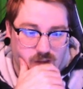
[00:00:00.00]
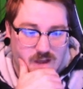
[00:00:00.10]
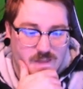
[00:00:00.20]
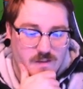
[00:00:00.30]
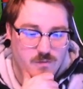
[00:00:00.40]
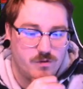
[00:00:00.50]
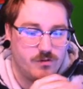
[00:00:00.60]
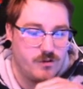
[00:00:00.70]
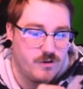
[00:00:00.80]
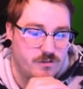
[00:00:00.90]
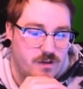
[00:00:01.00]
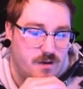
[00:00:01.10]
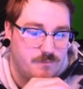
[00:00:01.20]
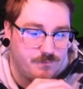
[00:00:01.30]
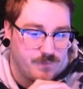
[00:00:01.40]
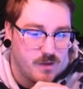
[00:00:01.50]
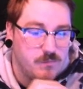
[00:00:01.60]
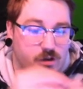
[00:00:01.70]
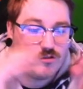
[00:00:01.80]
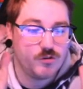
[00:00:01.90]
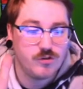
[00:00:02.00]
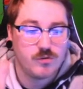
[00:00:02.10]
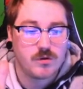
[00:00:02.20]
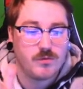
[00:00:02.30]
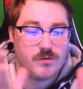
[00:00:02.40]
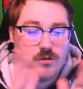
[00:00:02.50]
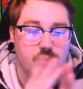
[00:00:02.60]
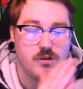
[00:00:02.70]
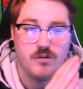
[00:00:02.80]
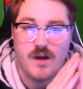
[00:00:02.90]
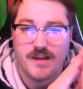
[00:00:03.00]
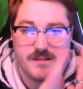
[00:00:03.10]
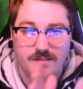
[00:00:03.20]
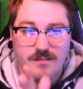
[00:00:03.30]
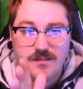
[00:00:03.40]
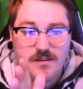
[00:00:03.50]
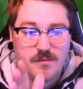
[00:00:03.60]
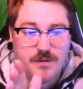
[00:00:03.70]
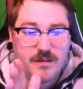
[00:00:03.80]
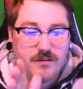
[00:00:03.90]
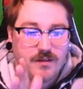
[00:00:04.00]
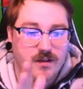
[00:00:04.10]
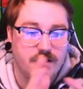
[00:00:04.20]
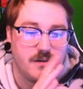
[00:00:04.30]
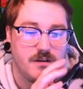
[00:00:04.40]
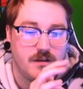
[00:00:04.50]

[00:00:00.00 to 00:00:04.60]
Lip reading: I think that's where you're going to stop. Because you're adorable. I can see the appeal there.